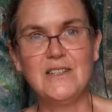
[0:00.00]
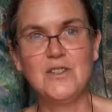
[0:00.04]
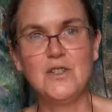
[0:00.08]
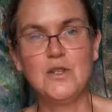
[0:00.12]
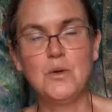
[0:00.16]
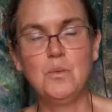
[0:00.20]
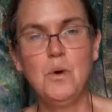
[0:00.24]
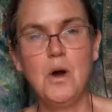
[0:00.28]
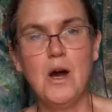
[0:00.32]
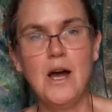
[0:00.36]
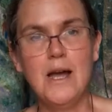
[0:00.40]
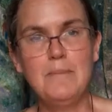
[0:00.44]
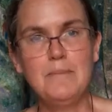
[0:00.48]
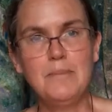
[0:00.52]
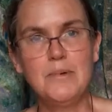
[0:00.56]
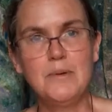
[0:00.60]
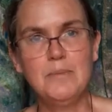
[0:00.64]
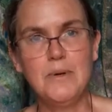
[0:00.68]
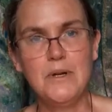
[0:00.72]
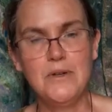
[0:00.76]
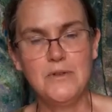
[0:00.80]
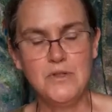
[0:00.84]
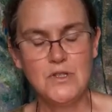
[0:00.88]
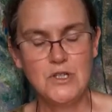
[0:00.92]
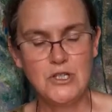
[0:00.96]
So what I
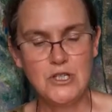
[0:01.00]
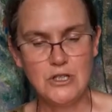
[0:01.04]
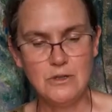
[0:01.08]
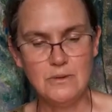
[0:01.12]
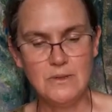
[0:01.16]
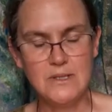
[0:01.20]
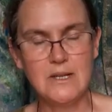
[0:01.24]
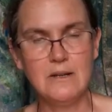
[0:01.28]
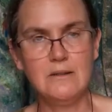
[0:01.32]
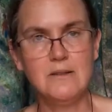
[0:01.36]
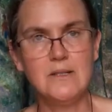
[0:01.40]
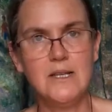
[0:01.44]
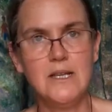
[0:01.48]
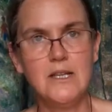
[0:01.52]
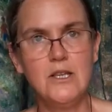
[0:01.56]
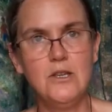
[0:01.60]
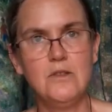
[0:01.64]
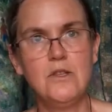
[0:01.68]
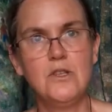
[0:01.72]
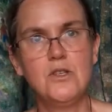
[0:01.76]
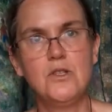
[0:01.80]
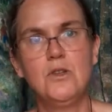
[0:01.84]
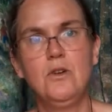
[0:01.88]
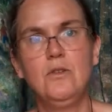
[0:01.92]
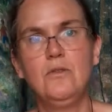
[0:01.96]
propose to do is I'll sing you
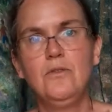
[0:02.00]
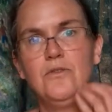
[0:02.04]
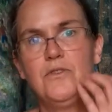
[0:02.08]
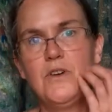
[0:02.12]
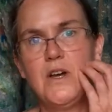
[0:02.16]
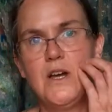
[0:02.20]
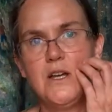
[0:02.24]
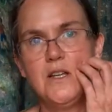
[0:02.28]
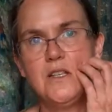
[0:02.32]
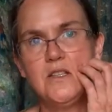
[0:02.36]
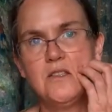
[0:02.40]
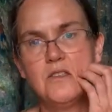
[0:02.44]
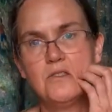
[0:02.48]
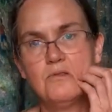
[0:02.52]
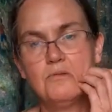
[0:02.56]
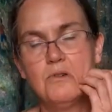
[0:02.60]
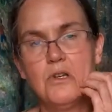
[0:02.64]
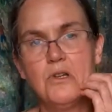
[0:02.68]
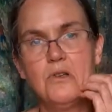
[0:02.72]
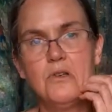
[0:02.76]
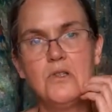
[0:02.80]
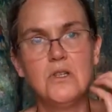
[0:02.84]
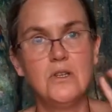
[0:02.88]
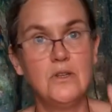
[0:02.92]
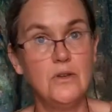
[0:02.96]
the song first
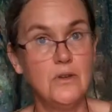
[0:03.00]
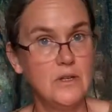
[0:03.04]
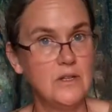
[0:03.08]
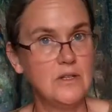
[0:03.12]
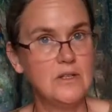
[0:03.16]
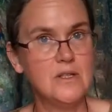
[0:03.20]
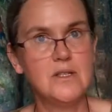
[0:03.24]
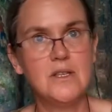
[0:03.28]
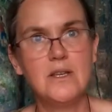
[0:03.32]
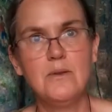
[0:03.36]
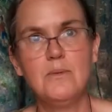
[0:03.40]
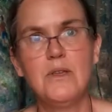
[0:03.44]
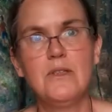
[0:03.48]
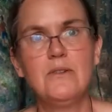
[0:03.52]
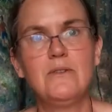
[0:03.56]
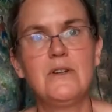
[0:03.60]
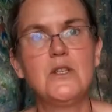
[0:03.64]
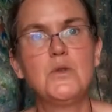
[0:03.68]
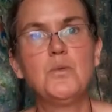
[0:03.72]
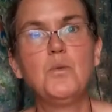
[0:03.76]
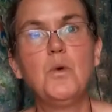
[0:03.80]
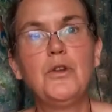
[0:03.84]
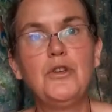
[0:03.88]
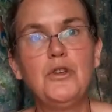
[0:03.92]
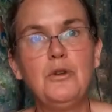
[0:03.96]
through, so you can see whether
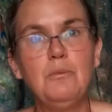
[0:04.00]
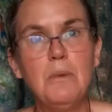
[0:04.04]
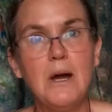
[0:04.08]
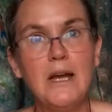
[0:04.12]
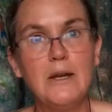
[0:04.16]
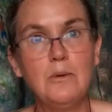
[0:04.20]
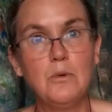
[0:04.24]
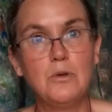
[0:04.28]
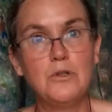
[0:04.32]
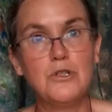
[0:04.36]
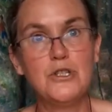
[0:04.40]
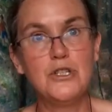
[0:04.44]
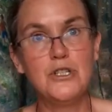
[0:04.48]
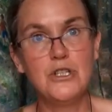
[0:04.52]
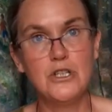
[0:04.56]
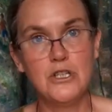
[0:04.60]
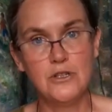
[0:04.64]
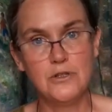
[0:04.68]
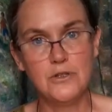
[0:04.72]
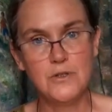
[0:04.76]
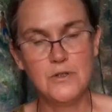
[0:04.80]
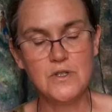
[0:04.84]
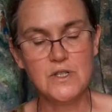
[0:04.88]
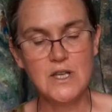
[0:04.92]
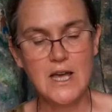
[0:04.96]
it's one you might want to
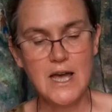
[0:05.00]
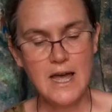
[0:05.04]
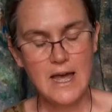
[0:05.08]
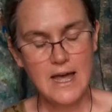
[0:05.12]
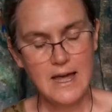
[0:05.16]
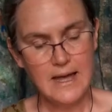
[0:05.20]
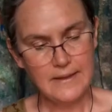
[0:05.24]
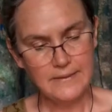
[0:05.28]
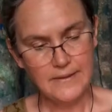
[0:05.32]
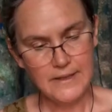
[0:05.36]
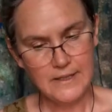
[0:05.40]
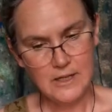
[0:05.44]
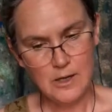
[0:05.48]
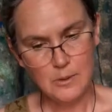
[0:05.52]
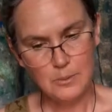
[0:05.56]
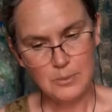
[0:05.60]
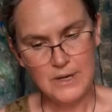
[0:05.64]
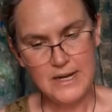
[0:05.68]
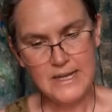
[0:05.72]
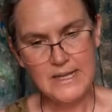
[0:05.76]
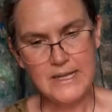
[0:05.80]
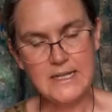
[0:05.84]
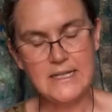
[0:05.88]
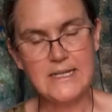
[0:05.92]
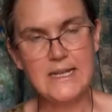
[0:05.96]
use, and then I'll
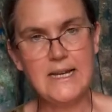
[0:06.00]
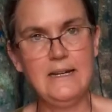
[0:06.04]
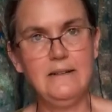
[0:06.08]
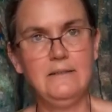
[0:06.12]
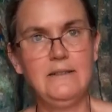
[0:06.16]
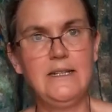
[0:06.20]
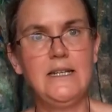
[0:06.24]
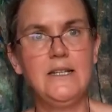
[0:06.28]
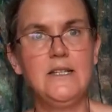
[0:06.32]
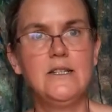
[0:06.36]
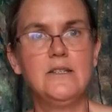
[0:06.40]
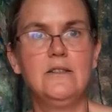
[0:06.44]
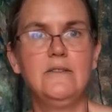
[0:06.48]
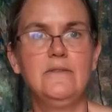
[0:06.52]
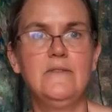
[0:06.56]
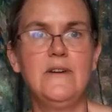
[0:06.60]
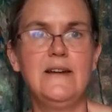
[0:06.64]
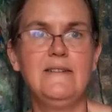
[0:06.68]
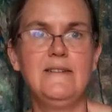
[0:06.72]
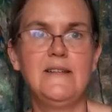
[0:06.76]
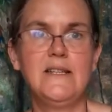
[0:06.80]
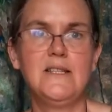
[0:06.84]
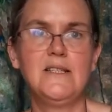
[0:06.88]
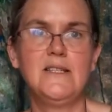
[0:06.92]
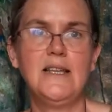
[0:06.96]
break it down into the
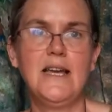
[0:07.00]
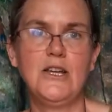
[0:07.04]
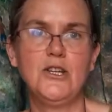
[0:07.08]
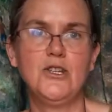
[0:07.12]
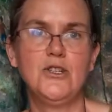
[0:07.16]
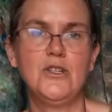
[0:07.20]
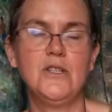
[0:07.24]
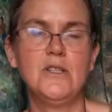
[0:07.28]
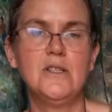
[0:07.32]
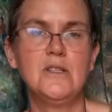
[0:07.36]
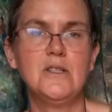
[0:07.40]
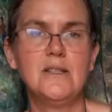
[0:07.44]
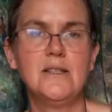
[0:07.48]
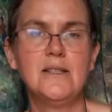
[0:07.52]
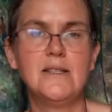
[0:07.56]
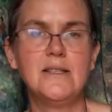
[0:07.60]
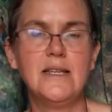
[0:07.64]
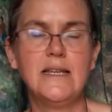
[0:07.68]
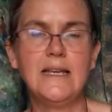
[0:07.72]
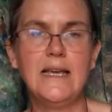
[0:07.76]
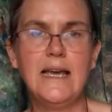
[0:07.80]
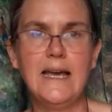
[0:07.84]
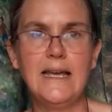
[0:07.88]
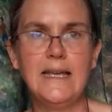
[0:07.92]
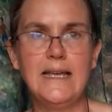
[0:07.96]
various sections and
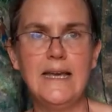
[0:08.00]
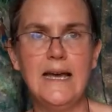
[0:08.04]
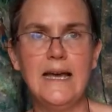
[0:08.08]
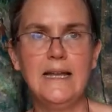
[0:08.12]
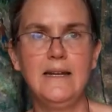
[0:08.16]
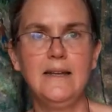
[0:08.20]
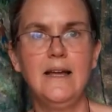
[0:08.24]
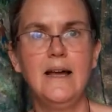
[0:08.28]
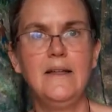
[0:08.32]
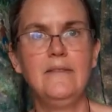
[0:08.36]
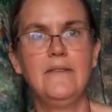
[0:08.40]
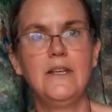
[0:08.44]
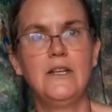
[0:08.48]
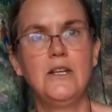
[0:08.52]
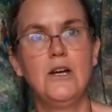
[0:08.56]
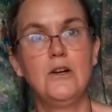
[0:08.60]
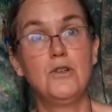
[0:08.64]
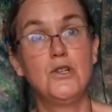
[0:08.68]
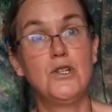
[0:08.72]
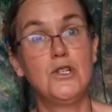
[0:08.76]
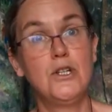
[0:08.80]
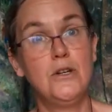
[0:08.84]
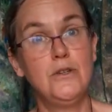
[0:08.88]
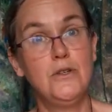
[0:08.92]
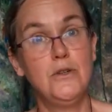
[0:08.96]
sing it again, and then I'll
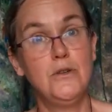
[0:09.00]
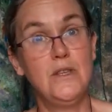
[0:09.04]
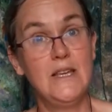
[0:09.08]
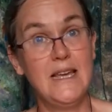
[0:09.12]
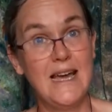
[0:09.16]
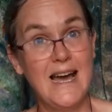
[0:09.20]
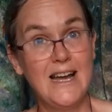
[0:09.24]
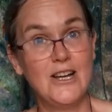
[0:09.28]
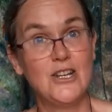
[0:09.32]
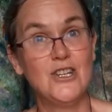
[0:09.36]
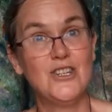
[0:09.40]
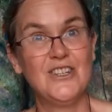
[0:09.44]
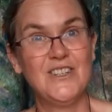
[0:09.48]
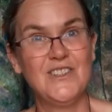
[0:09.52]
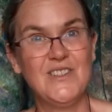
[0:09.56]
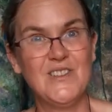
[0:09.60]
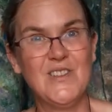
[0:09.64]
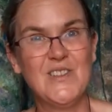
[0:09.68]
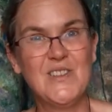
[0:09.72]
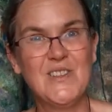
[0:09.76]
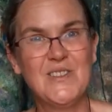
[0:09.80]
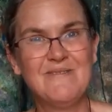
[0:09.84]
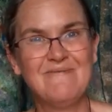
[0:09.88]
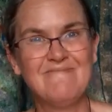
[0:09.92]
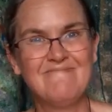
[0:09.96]
show you the
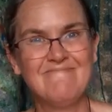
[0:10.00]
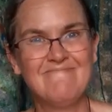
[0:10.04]
actions.